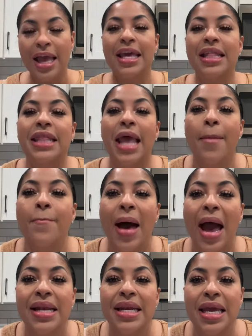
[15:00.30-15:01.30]
Get that
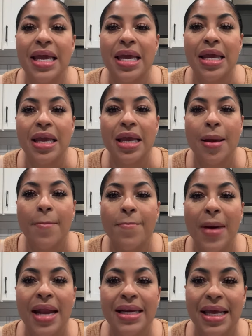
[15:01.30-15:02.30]
money.
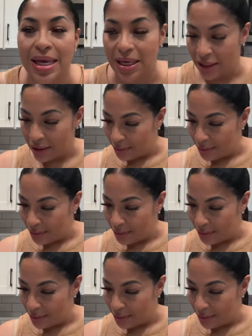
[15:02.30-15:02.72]
Money.